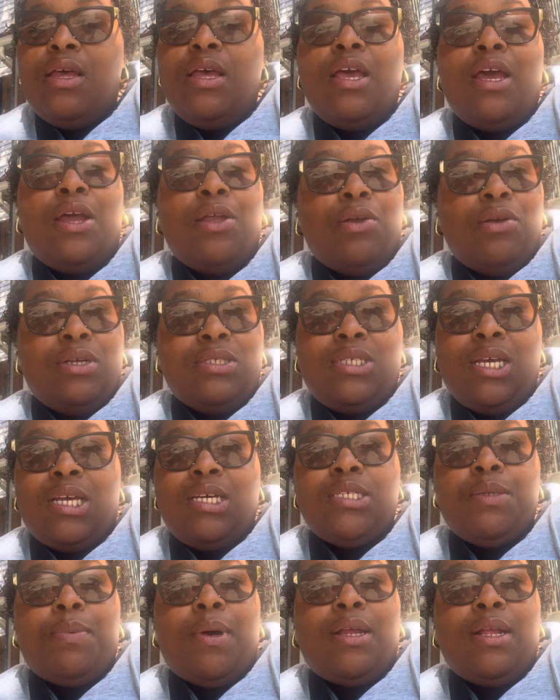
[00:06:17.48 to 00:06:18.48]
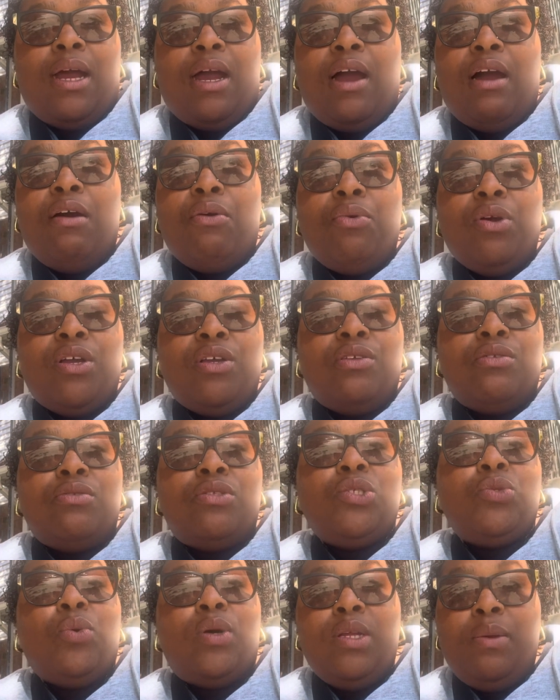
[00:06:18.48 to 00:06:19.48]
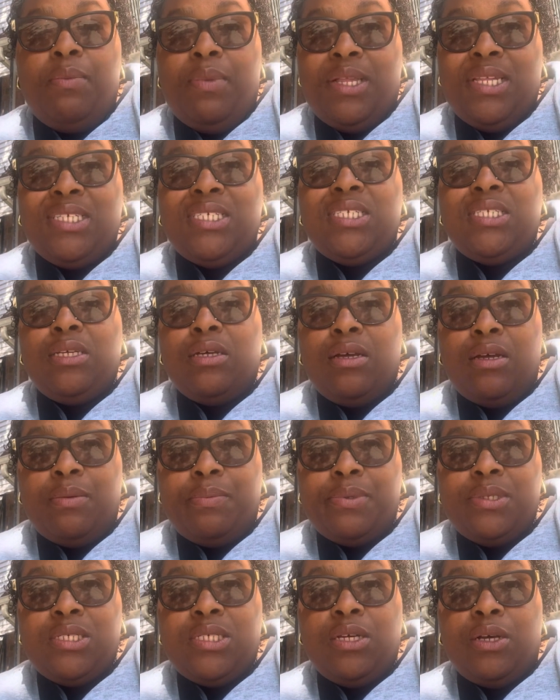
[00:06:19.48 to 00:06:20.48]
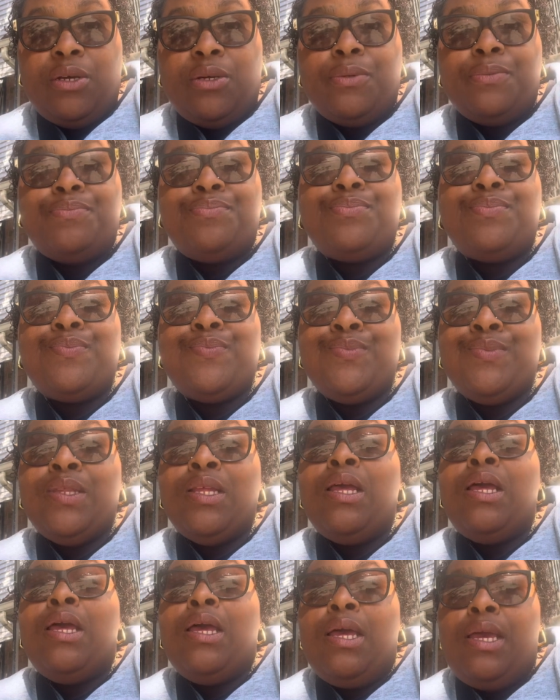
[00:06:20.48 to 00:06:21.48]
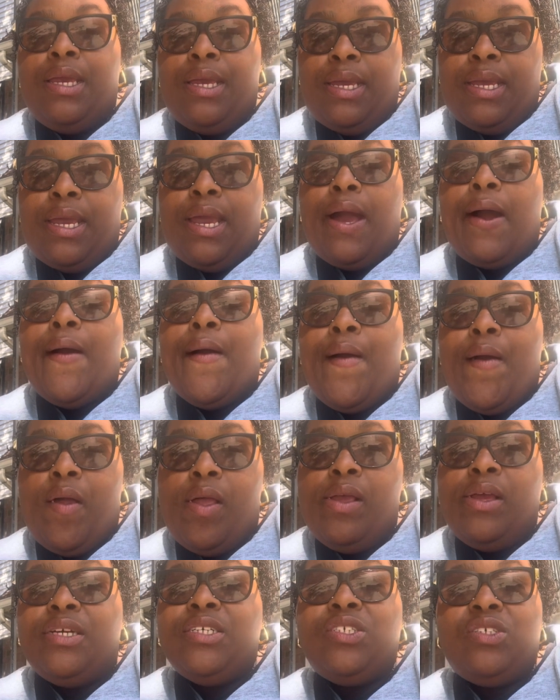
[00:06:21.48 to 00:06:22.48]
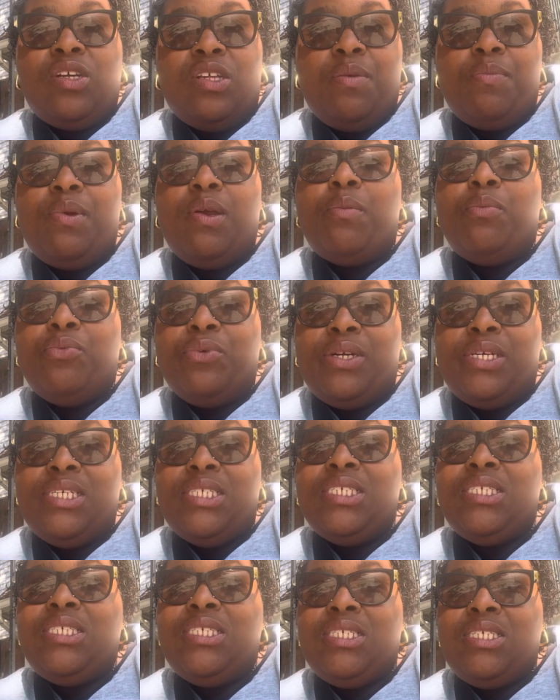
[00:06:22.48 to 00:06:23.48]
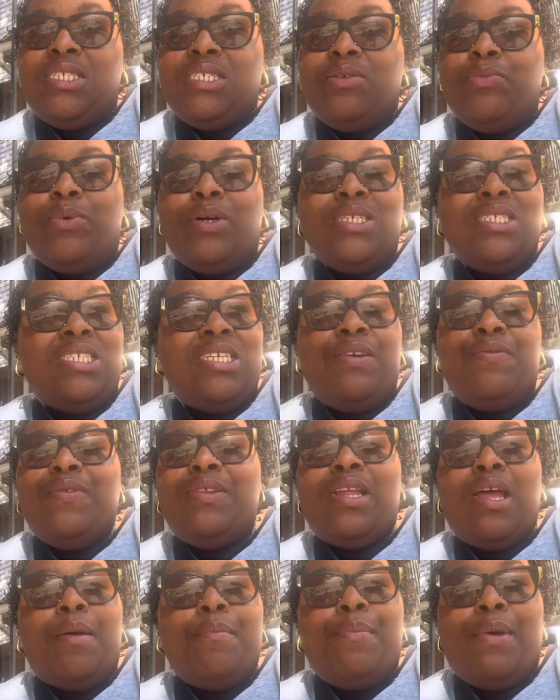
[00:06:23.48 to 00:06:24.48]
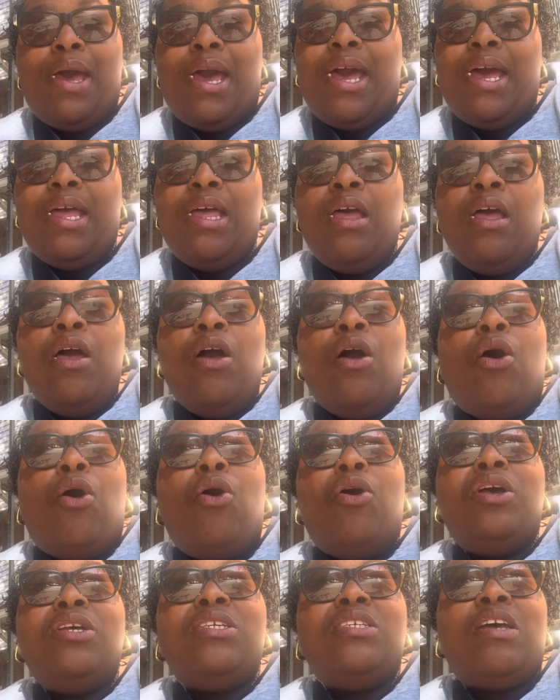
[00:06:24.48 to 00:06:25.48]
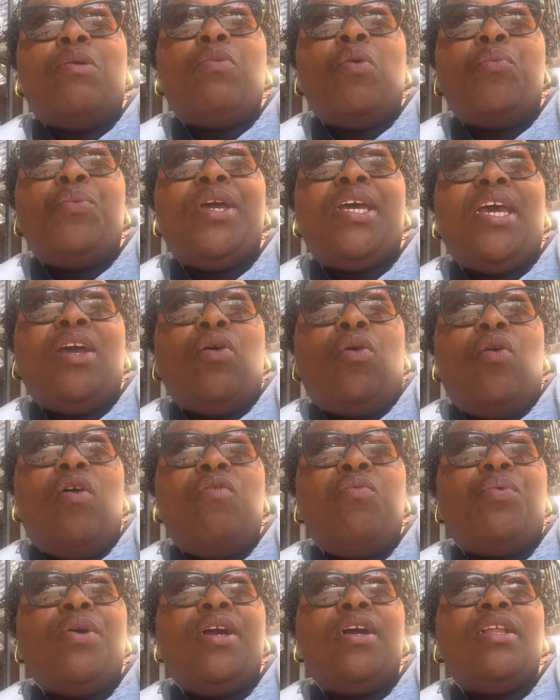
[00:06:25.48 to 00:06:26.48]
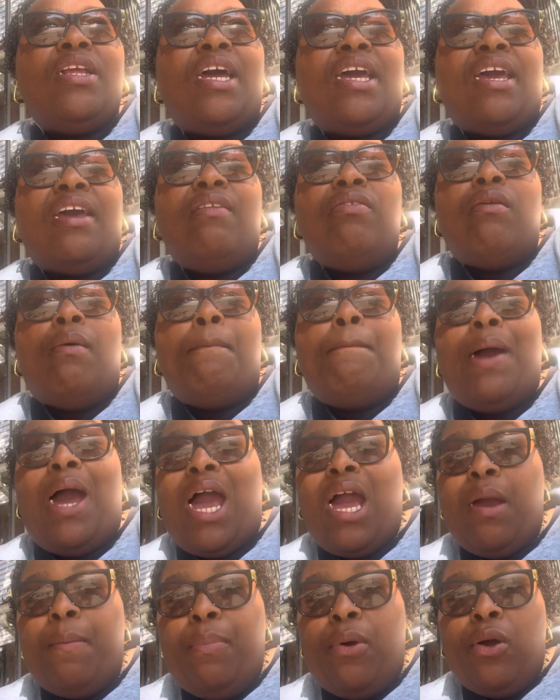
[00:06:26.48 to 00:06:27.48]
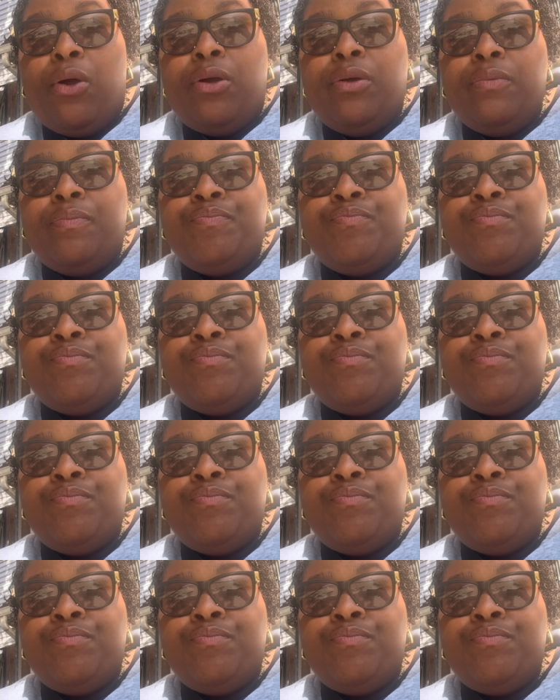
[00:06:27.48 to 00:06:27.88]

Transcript: It only takes about an hour and 20 minutes tops. So, yeah, it's going to be a breeze. Wasn't even that bad. Only that when we get off, we're like in the back part.